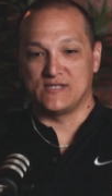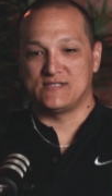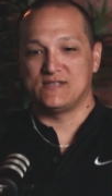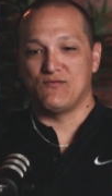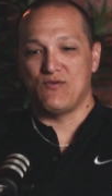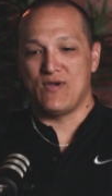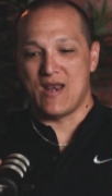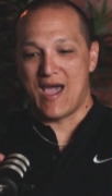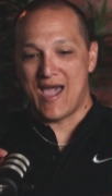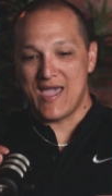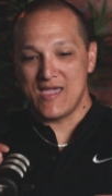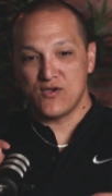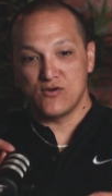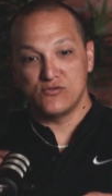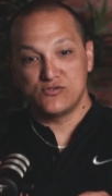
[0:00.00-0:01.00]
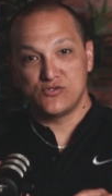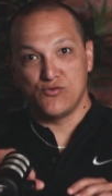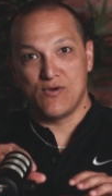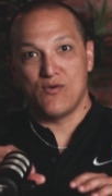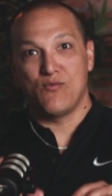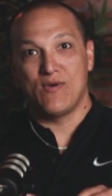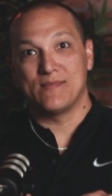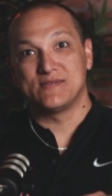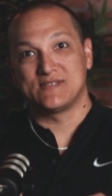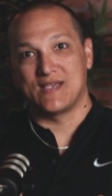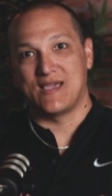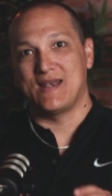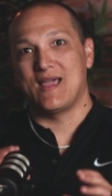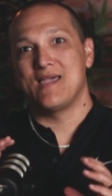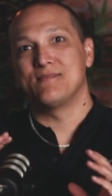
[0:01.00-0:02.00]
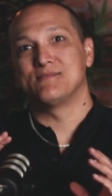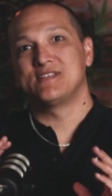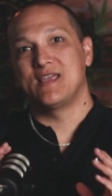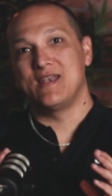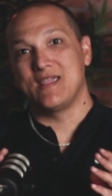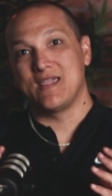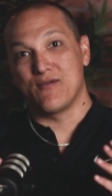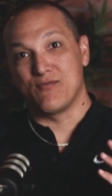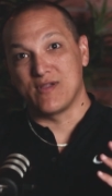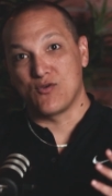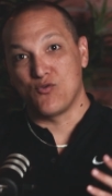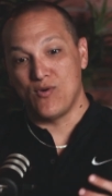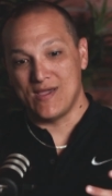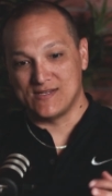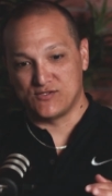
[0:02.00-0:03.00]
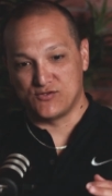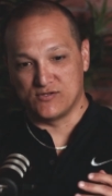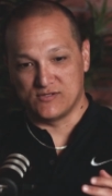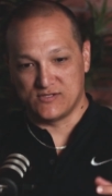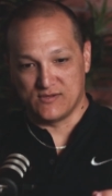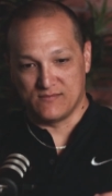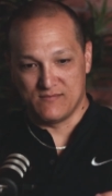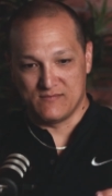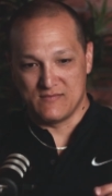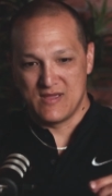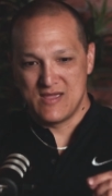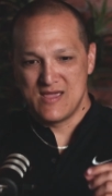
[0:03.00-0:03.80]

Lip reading: It's when I go to a website, I am sending a request or some